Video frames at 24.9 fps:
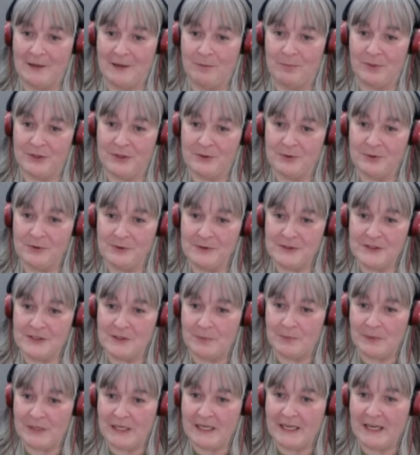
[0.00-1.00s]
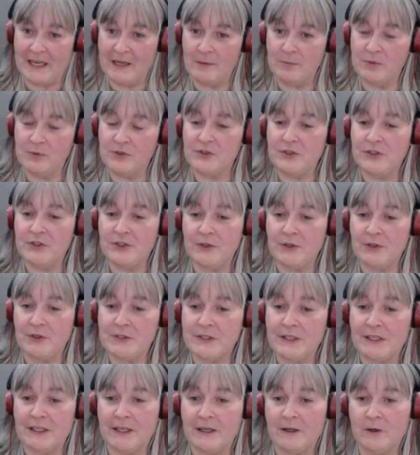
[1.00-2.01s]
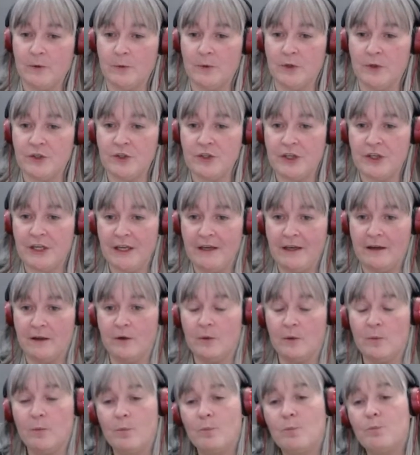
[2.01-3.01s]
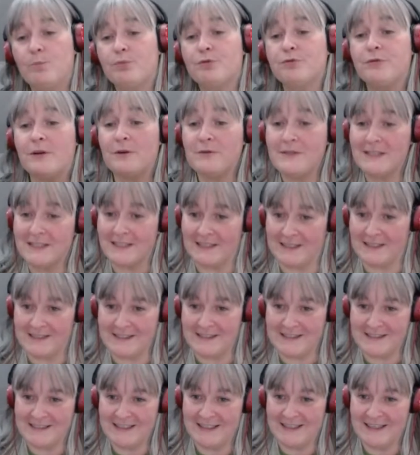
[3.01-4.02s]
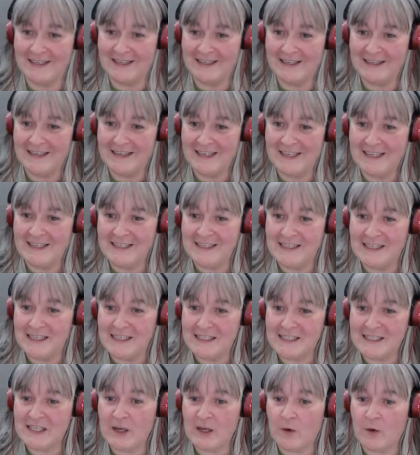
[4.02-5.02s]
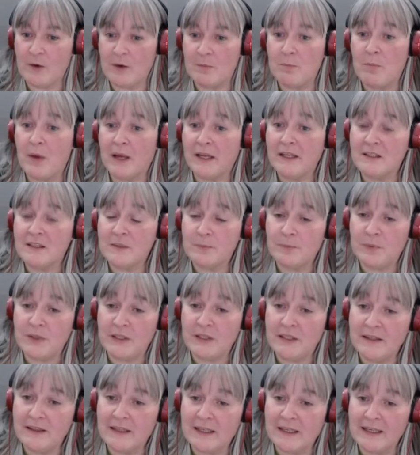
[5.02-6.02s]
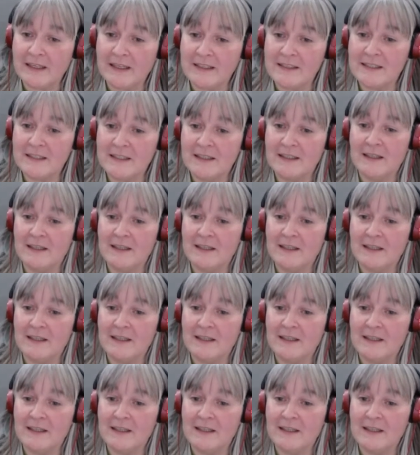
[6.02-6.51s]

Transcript: but also being able to use the language in a process. So it might be that